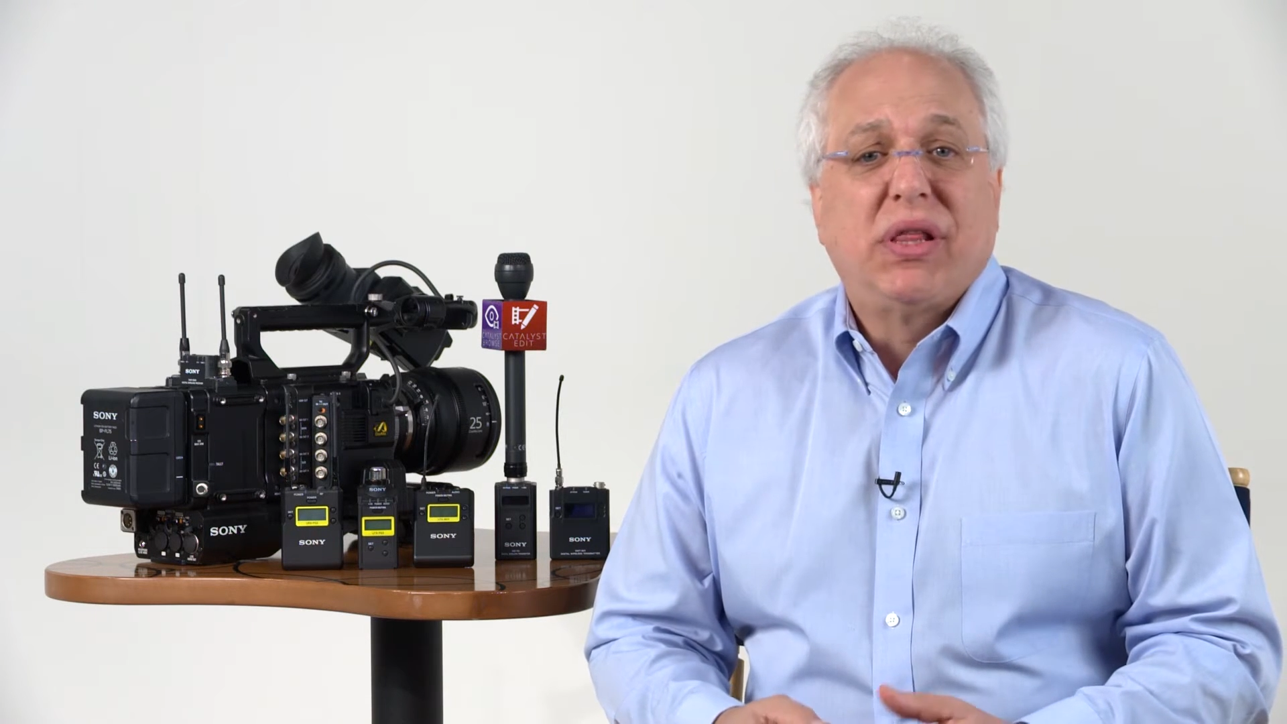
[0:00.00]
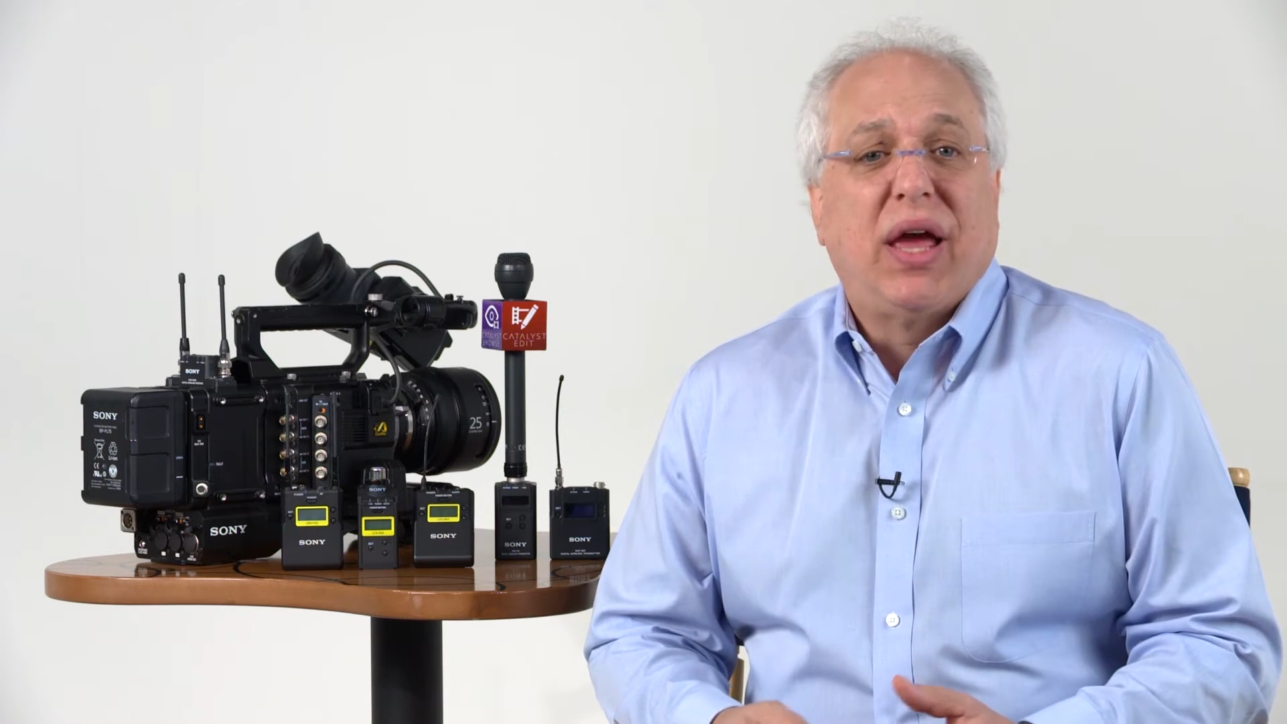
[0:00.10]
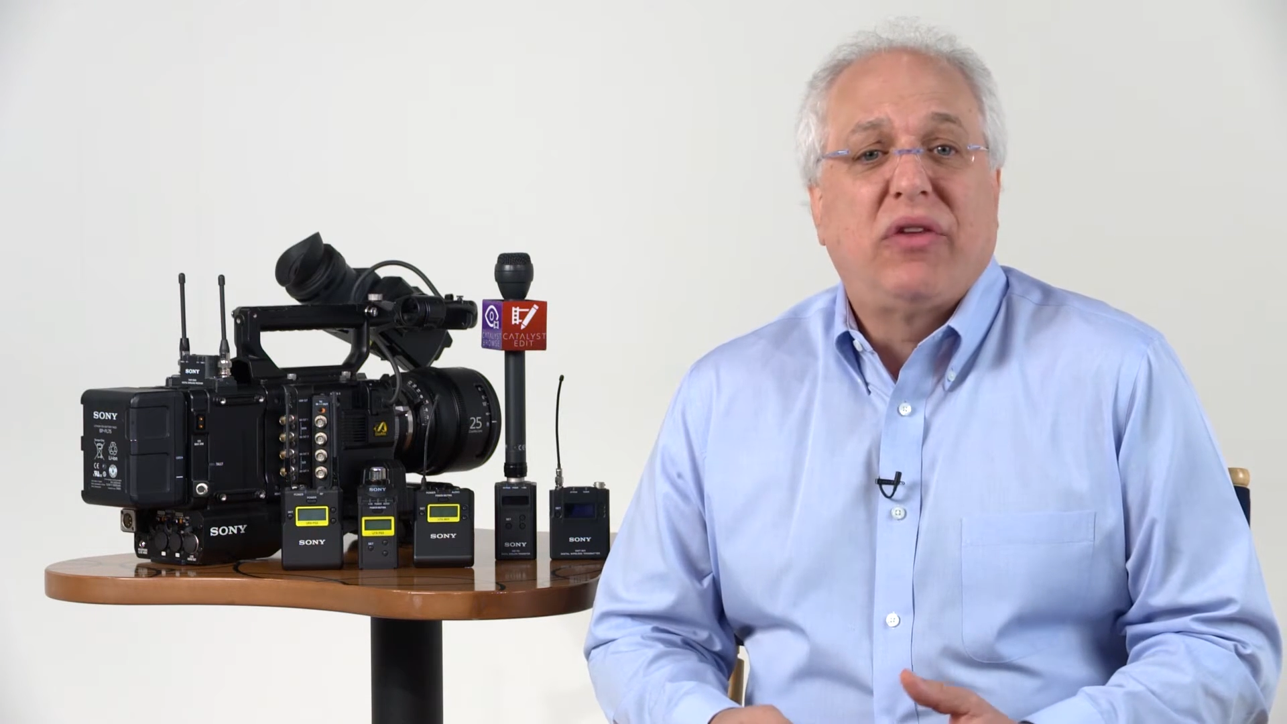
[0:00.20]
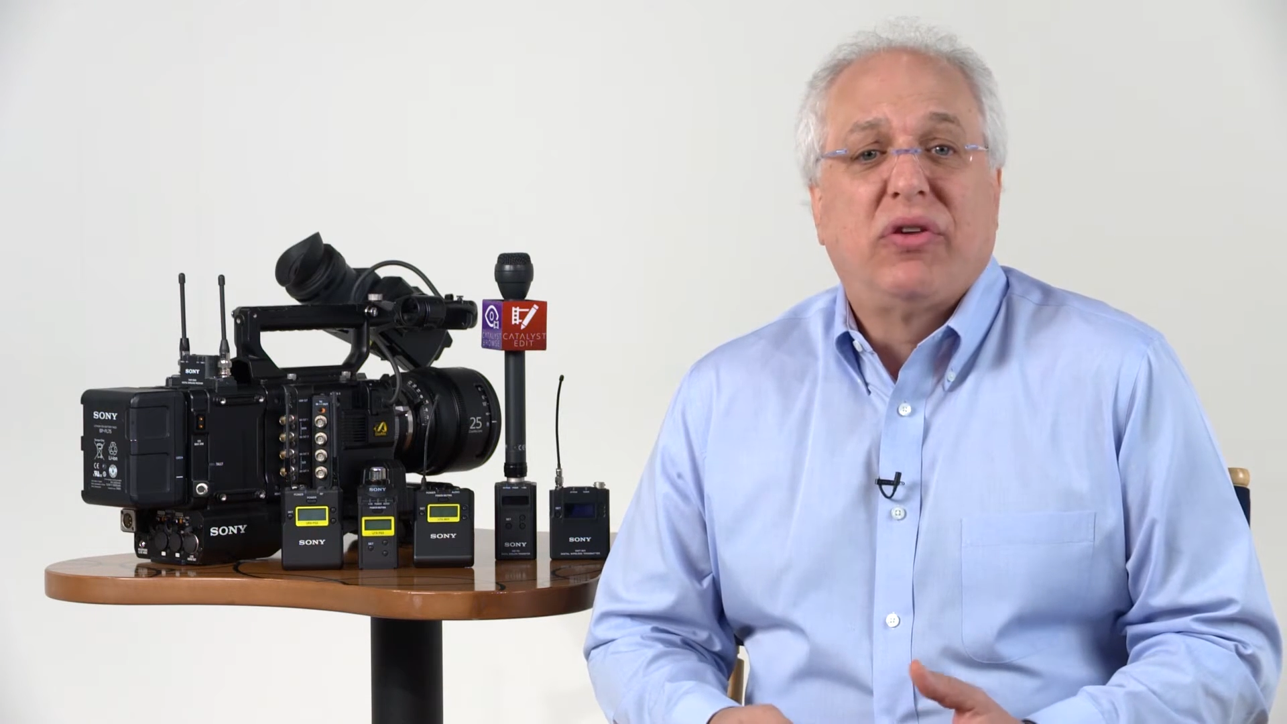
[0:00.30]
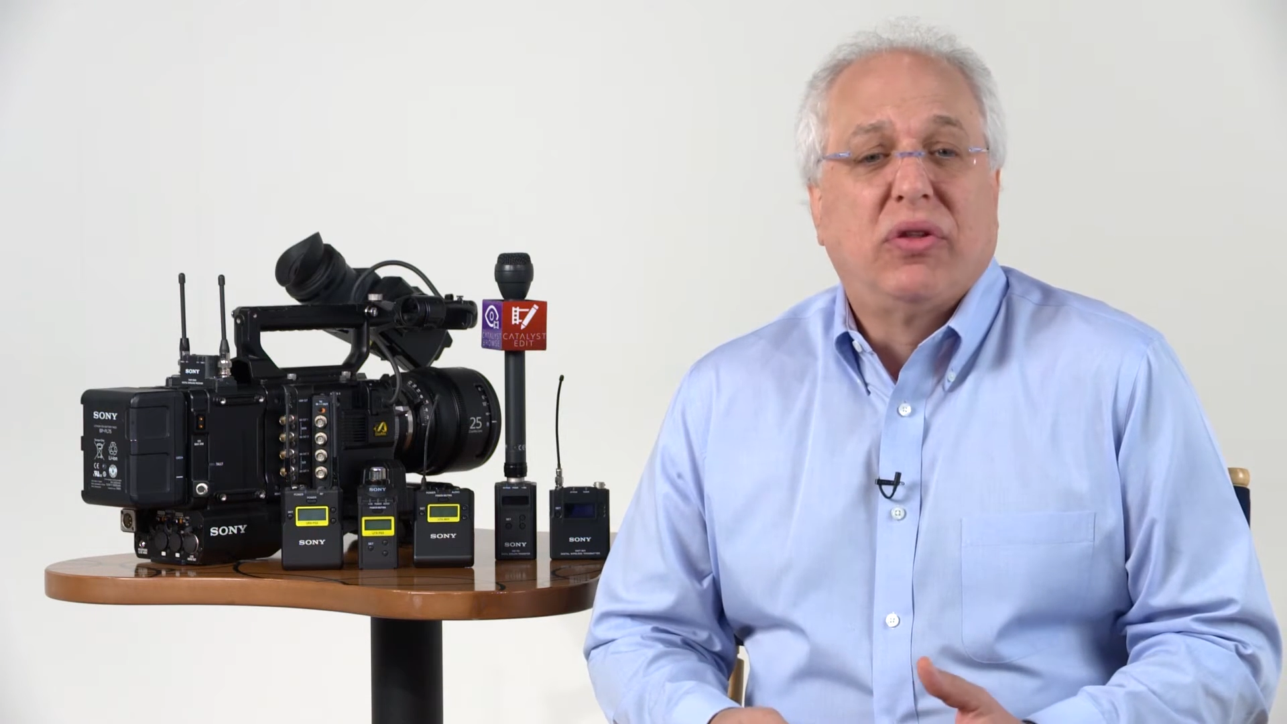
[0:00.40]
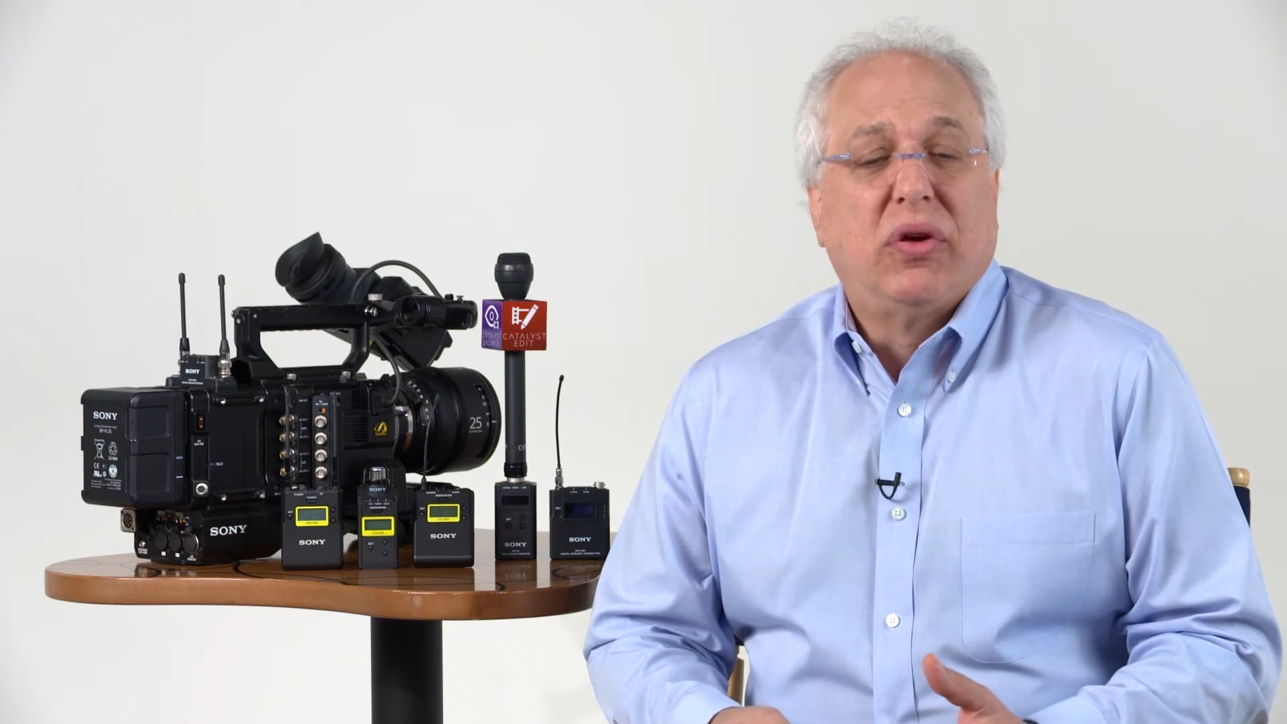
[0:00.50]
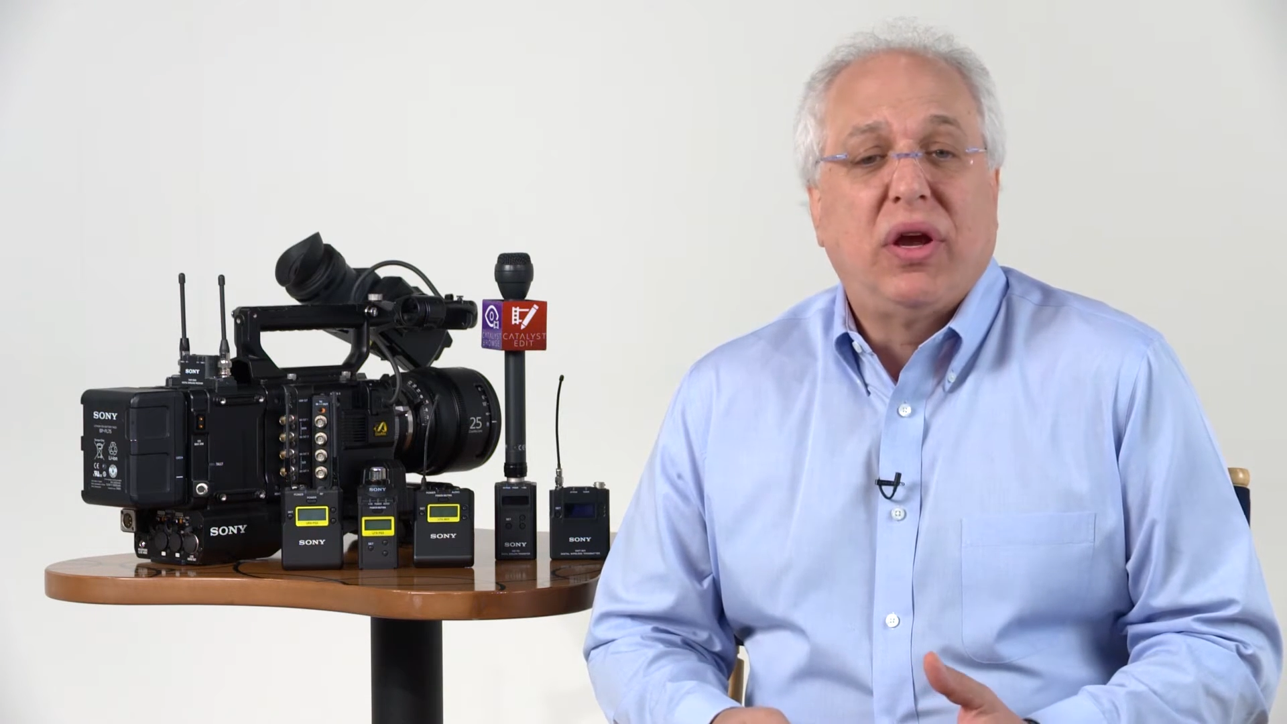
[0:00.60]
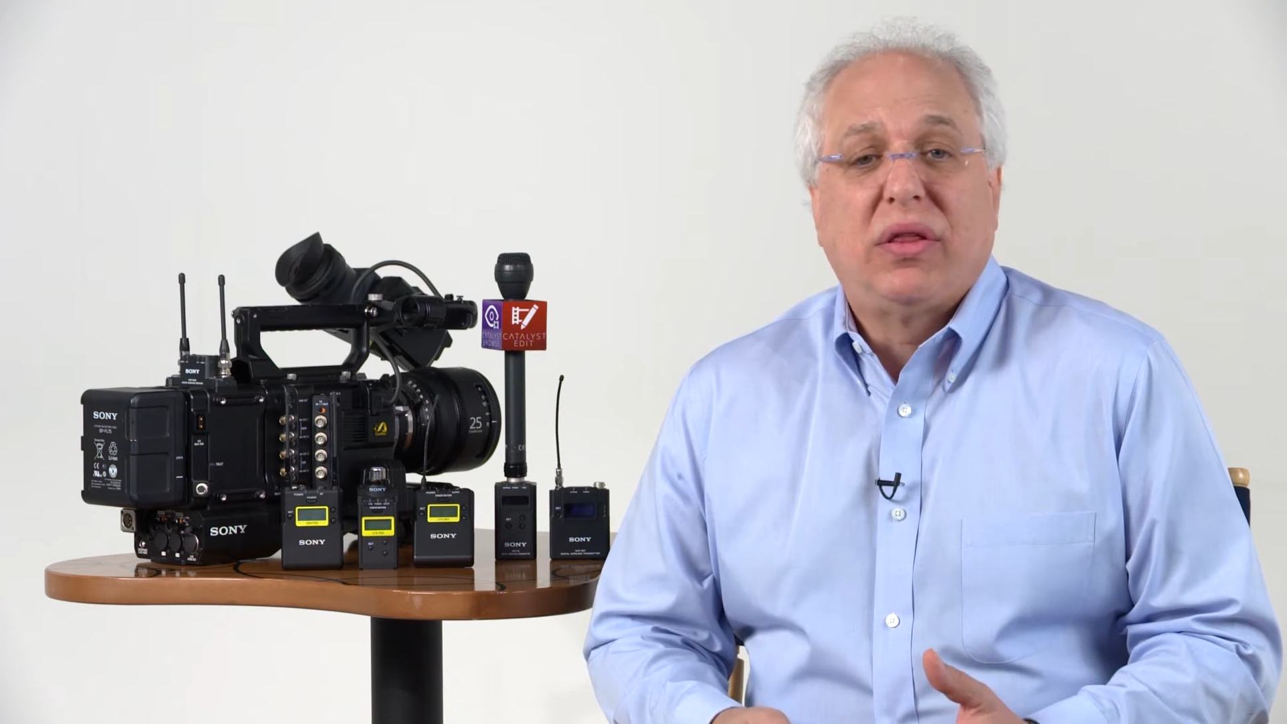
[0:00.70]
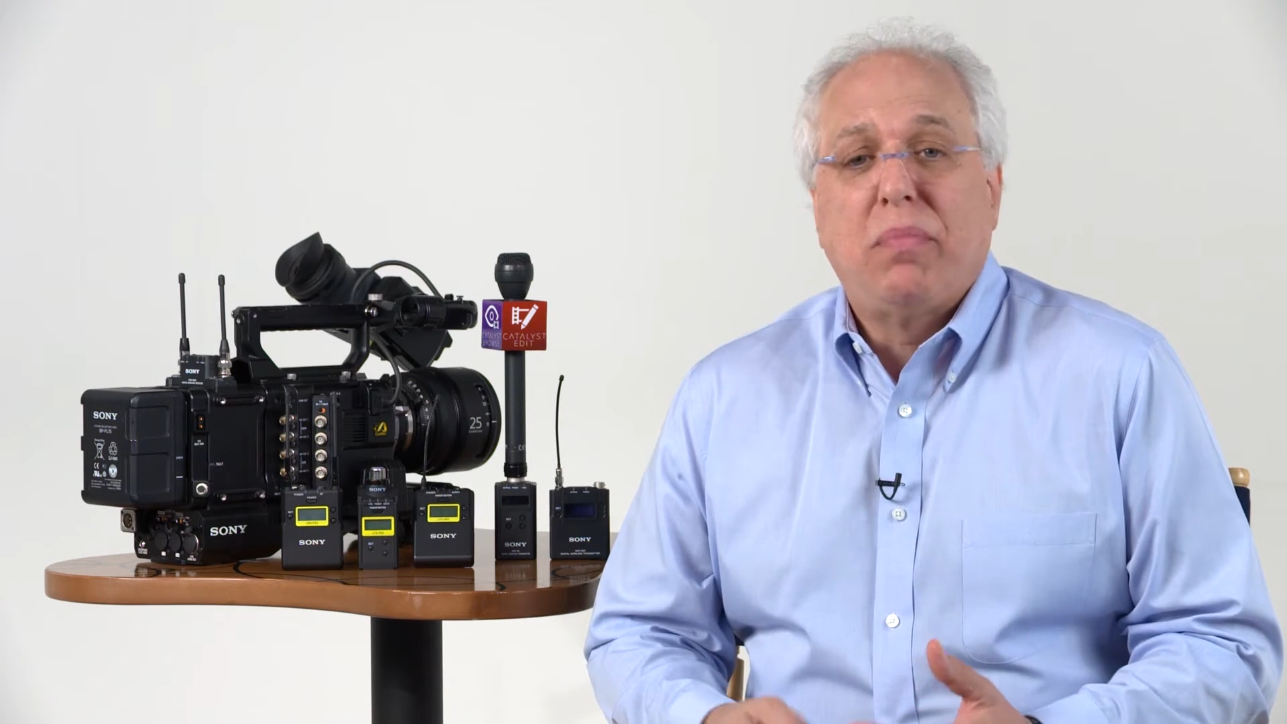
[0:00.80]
like to look at the